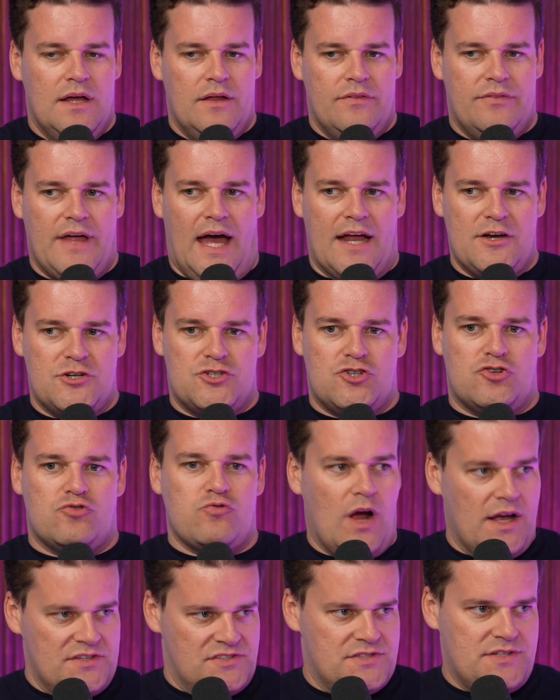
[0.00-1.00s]
that
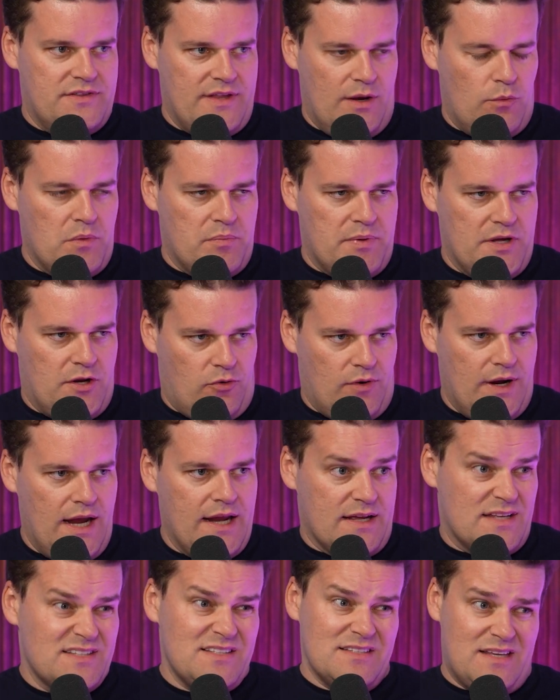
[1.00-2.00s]
trust that would be
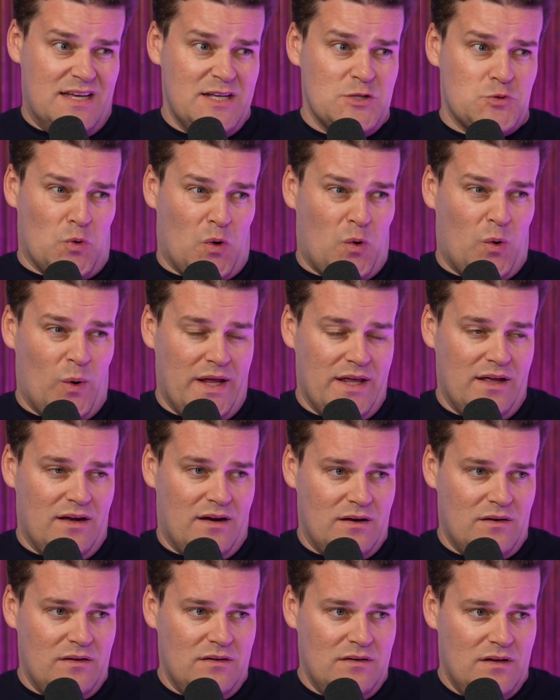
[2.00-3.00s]
created, because his kids were quite
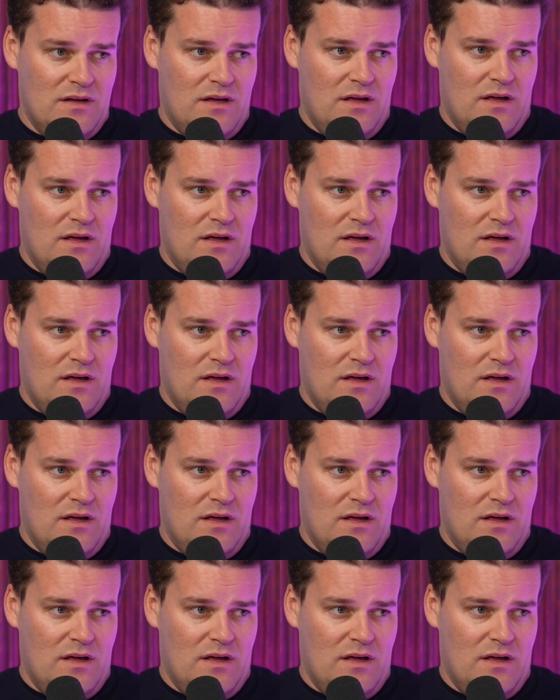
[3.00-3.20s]
young,